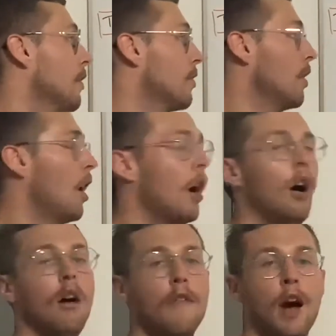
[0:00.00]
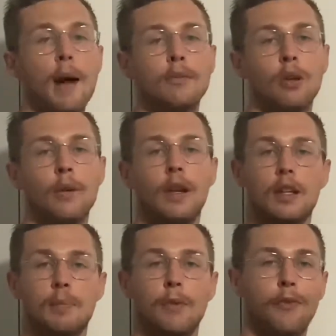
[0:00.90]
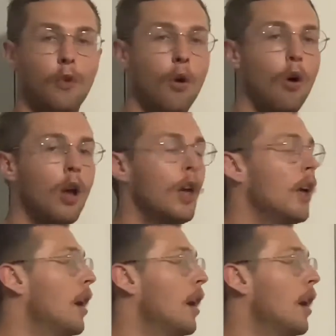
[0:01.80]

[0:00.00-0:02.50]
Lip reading: So I've harped on about this before.